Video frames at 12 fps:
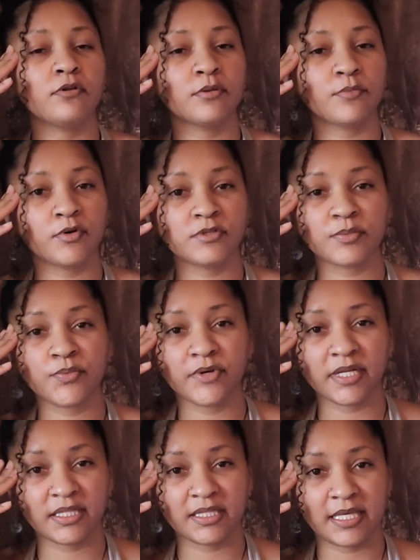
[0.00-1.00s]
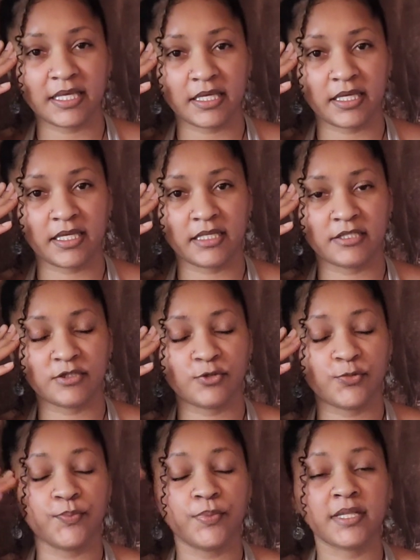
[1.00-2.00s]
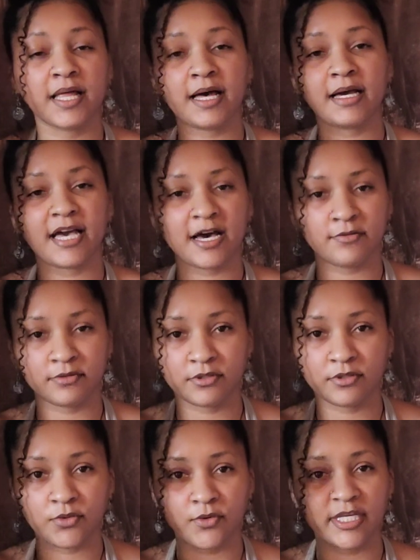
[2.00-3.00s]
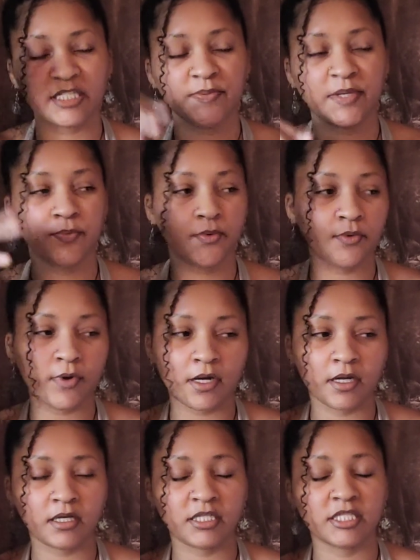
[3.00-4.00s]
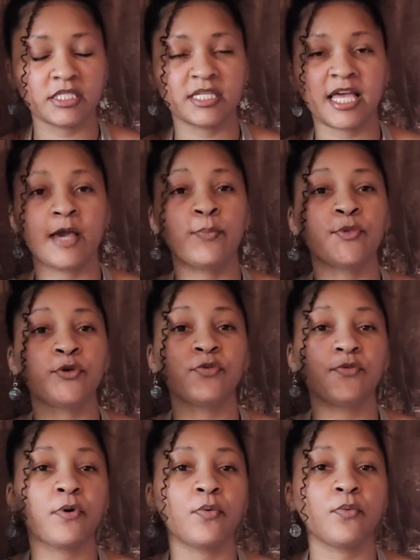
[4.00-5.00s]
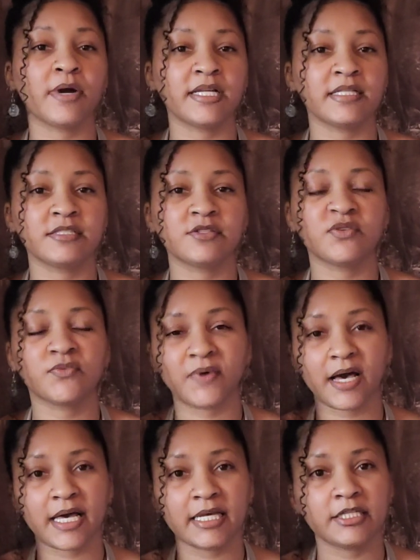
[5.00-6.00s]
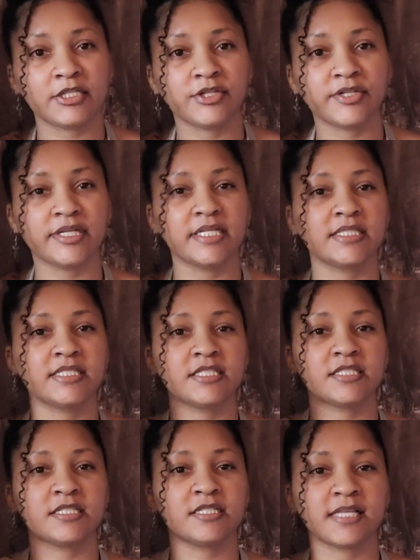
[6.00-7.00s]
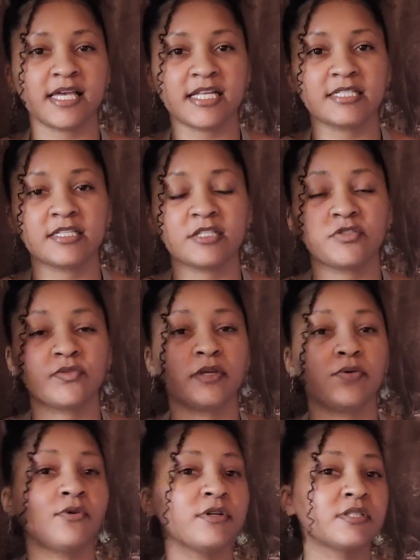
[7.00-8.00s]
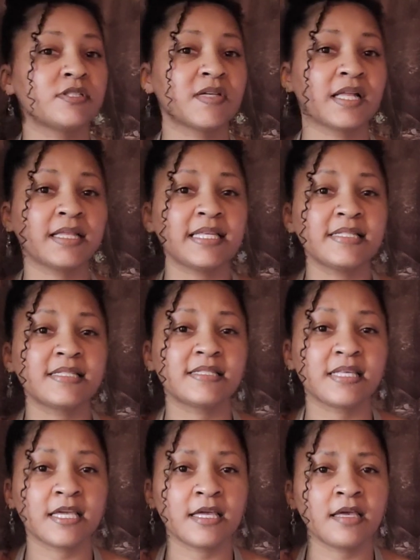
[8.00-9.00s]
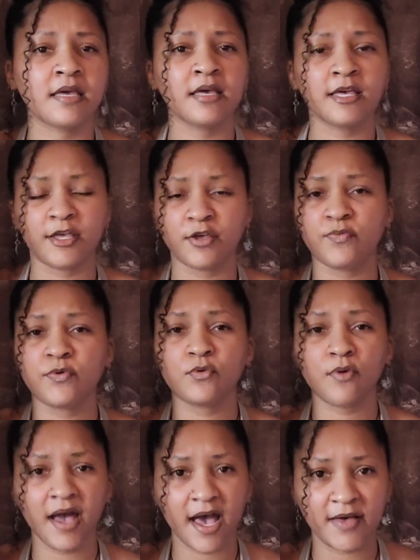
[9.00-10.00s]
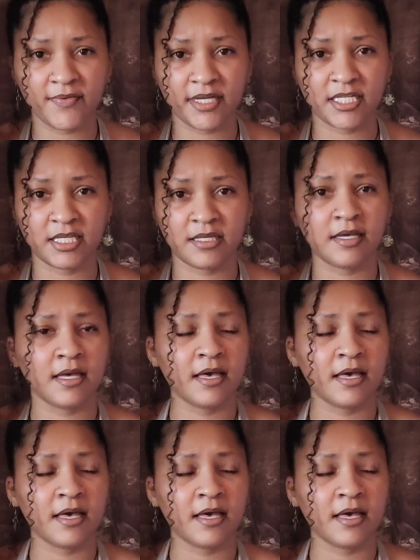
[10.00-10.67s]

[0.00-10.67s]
the most important thing is to block out the noise. People are going to shame you for wanting to find your indigenous ancestry, or to at least see if you have any.